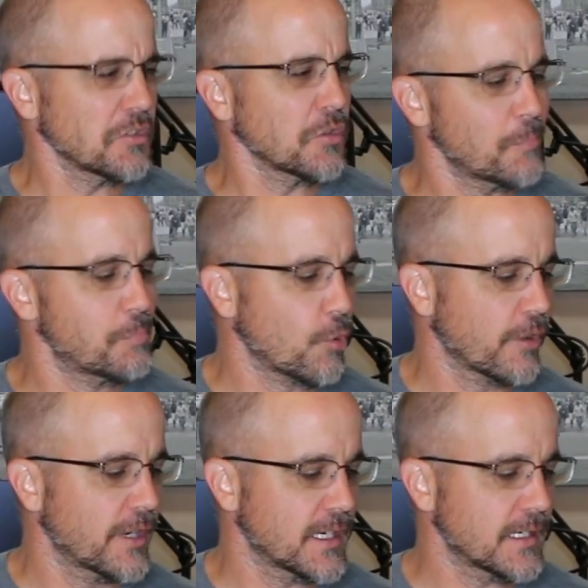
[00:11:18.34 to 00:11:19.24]
little
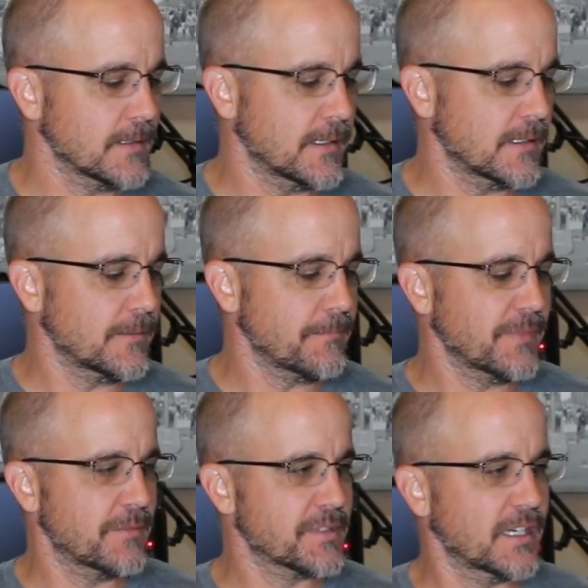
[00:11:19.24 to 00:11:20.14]
boring. Um,
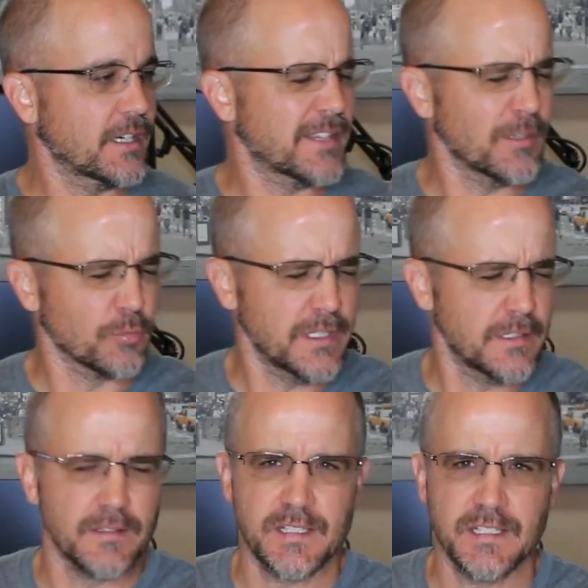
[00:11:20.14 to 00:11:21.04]
it was kind of, I think, written
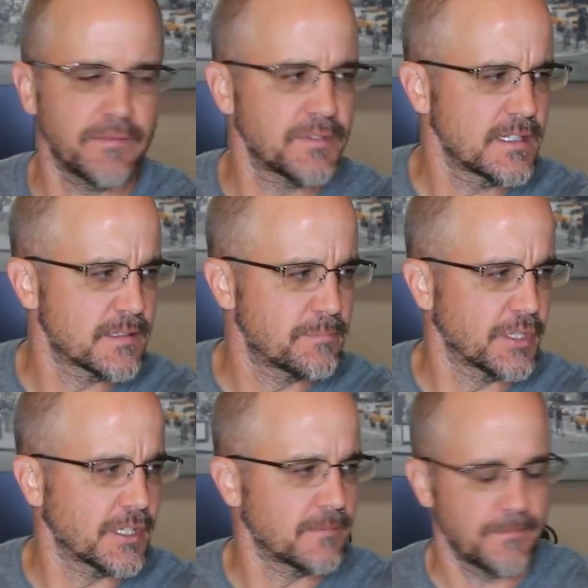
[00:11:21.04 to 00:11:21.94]
in the 70s,
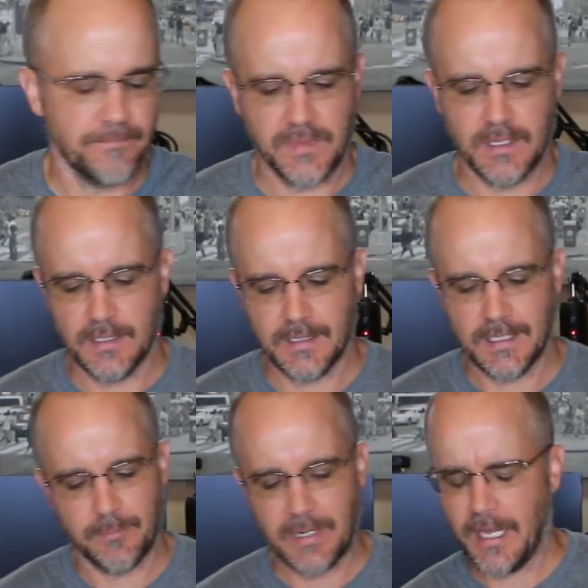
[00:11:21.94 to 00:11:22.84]
but it
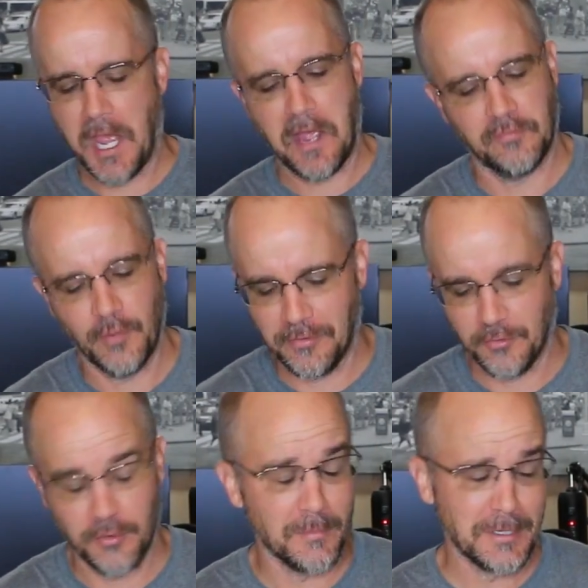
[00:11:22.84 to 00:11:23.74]
got about halfway
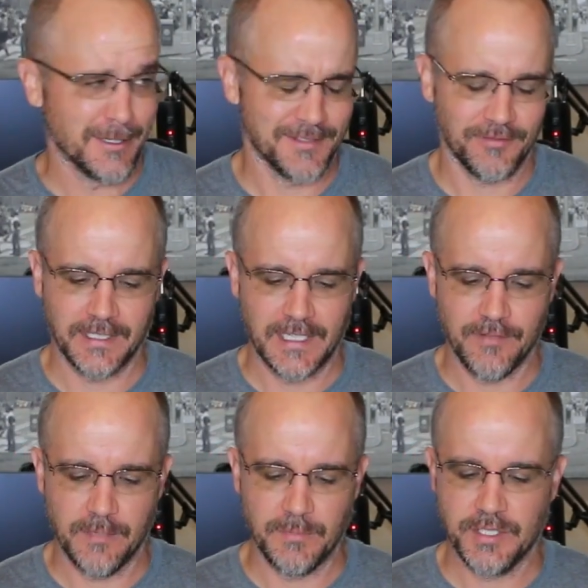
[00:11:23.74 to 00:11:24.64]
through, I'll be honest, where I gave
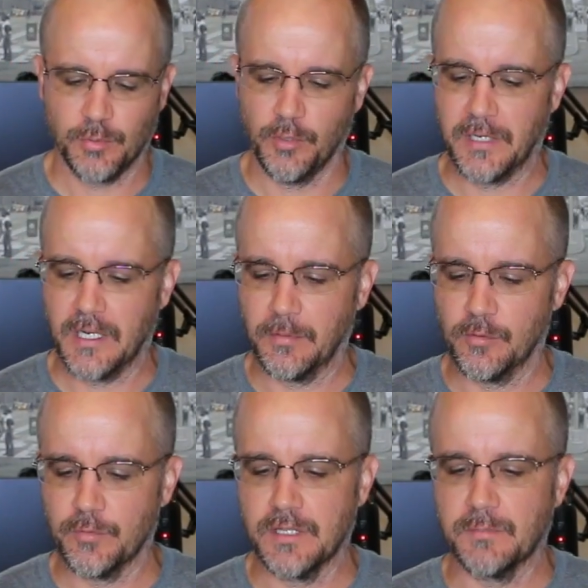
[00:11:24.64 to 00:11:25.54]
up. But it's a real
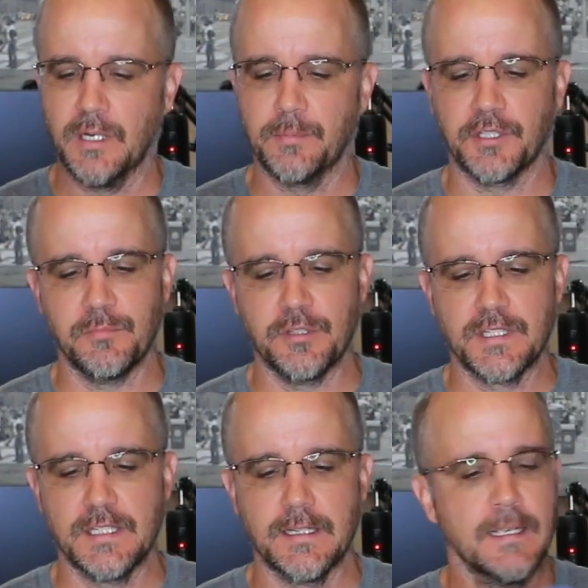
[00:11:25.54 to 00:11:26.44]
popular one in the prepper
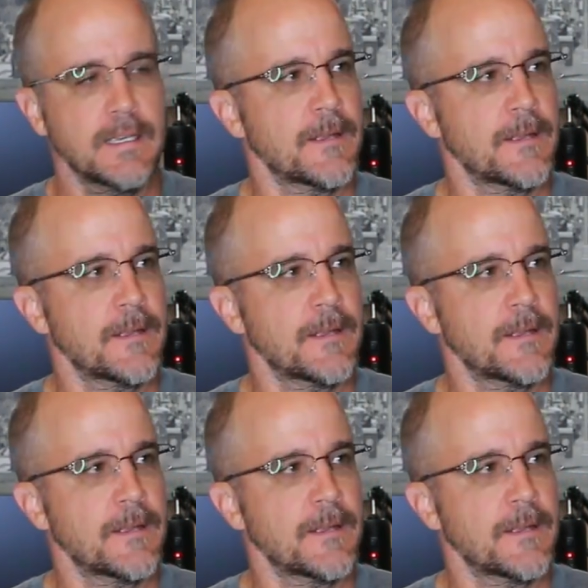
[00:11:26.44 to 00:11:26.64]
community.